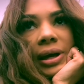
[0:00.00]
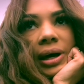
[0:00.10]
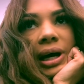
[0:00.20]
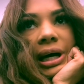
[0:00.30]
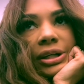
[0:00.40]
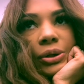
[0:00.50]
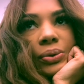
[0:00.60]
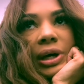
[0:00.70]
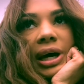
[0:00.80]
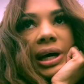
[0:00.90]
I knew
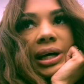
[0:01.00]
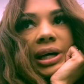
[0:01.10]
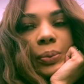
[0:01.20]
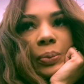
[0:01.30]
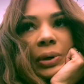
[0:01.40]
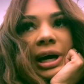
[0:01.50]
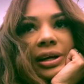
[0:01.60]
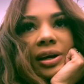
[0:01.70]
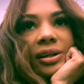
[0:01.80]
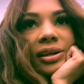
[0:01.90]
that it had
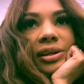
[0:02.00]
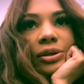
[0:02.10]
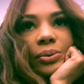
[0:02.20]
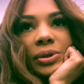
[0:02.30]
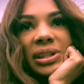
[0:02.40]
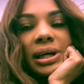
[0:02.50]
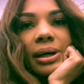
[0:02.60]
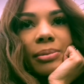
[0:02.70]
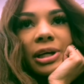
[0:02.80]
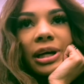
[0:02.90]
nothing to do with
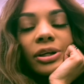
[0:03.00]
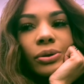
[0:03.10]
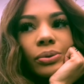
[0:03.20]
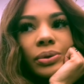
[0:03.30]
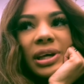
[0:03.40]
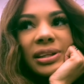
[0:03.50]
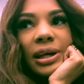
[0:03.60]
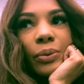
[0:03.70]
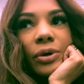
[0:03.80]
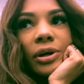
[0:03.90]
timing. I knew that
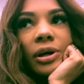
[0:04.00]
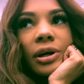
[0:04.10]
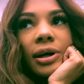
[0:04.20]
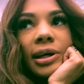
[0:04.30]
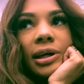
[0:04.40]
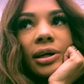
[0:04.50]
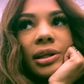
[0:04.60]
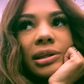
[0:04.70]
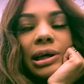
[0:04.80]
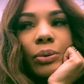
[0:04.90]
they were
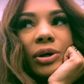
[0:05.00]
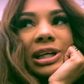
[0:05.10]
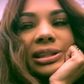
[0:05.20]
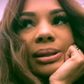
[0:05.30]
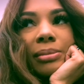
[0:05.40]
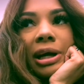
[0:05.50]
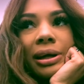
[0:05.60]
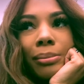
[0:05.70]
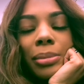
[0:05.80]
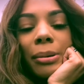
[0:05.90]

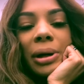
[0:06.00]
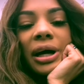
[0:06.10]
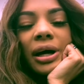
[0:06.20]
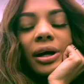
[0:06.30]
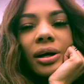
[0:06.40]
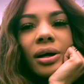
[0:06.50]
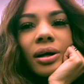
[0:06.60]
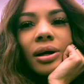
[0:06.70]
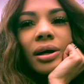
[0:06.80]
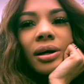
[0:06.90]
intimidated by my
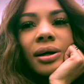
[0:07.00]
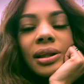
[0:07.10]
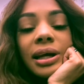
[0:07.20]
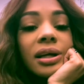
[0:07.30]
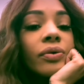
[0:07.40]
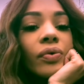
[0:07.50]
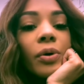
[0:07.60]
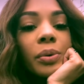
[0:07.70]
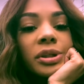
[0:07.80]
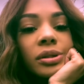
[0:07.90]
hair. They didn't
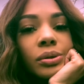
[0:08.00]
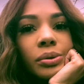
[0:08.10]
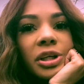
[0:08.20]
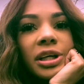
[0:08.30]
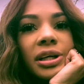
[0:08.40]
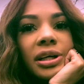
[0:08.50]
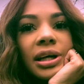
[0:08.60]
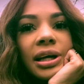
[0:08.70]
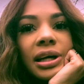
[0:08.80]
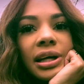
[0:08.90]
know what to do with it.
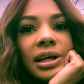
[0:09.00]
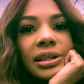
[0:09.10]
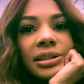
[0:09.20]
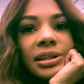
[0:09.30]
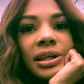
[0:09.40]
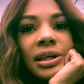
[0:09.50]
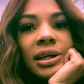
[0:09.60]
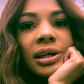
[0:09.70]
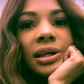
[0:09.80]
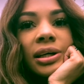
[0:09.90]
And I guess
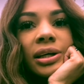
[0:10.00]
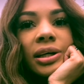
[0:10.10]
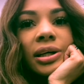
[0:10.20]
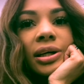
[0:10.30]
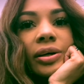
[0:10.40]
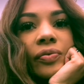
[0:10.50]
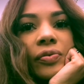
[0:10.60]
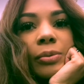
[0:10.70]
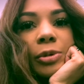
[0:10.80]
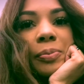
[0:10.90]

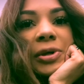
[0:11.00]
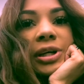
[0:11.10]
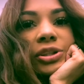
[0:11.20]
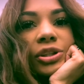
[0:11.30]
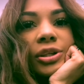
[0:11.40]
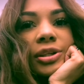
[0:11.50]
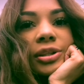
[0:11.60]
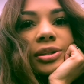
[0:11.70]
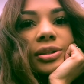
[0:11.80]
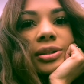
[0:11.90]
from the
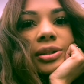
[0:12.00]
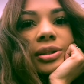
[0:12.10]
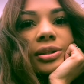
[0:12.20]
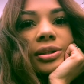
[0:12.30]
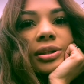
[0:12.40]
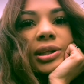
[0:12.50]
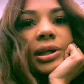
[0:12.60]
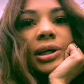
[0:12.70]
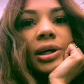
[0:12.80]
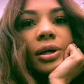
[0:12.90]
pictures,
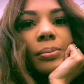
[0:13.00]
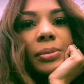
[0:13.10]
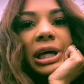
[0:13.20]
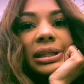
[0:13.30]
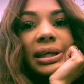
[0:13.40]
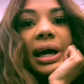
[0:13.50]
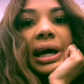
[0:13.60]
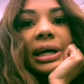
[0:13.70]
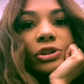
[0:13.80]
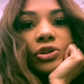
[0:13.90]
because I
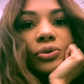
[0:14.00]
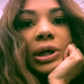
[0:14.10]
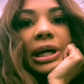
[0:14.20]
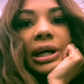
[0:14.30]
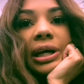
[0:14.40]
had straight